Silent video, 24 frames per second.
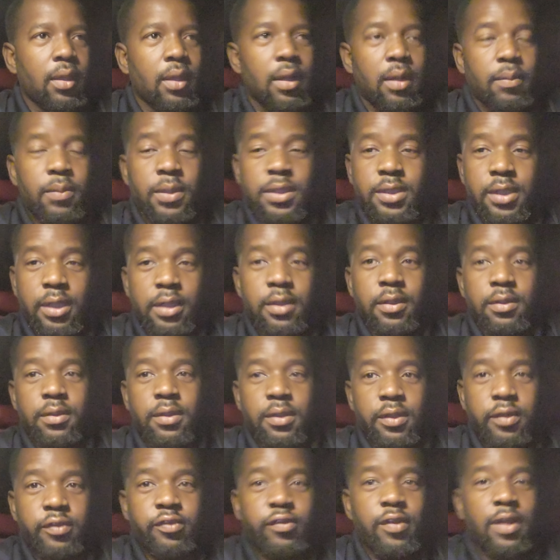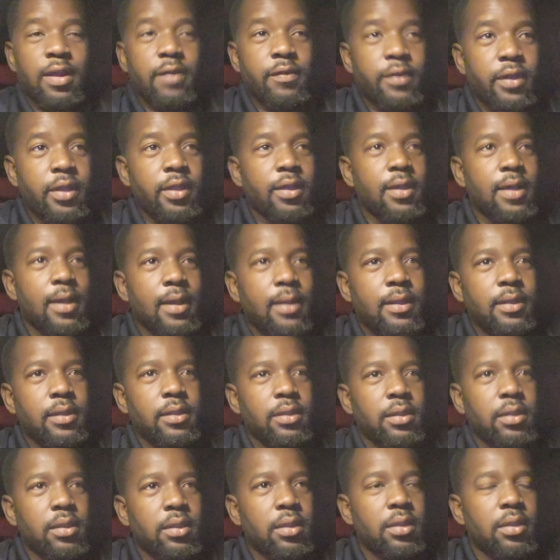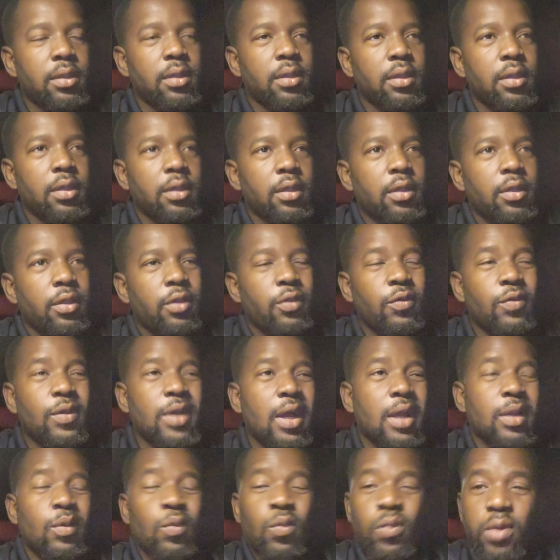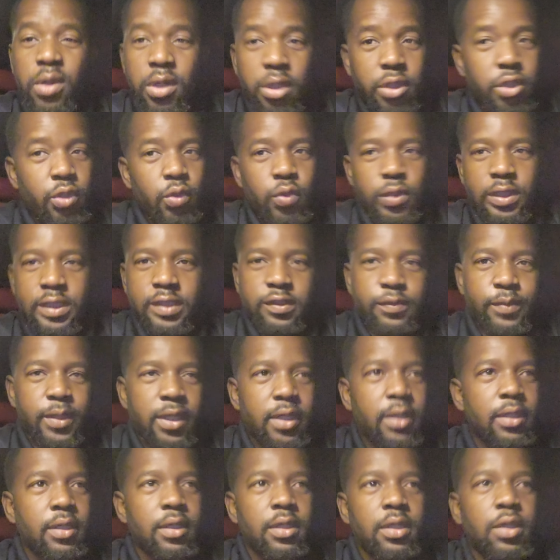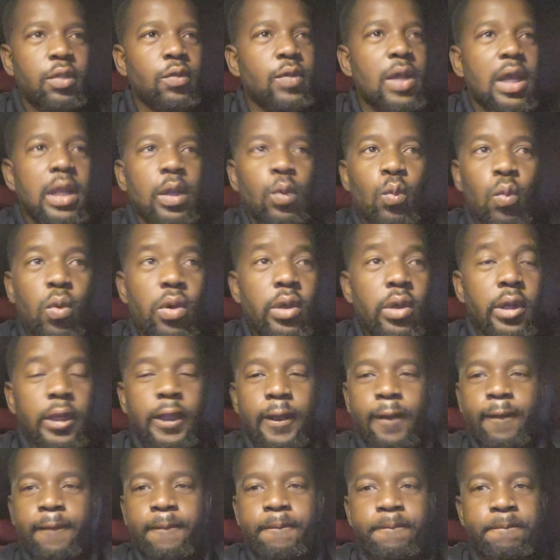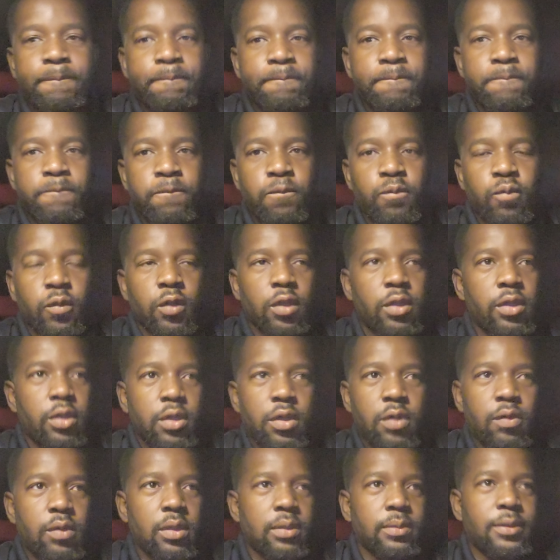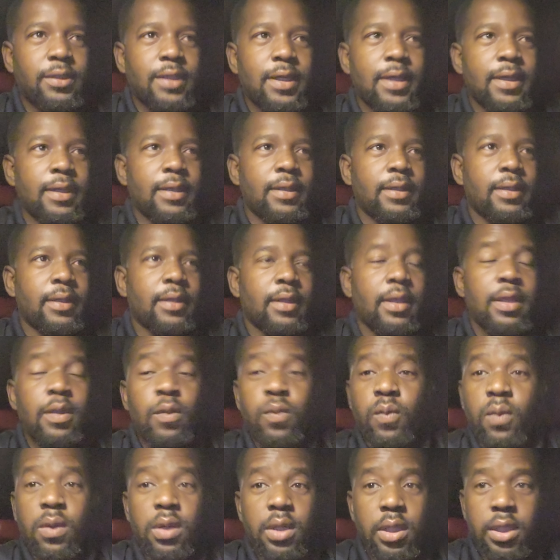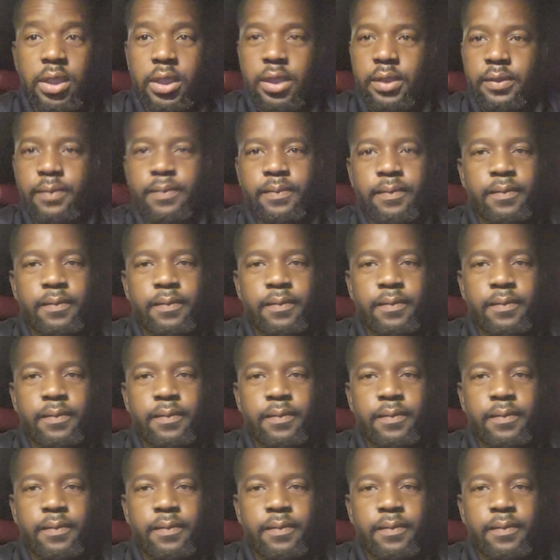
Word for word: And I'm gonna tell you, this driver, he got it you gotta wanna do this, man. You gotta want it. You know what I'm saying? He wanted it.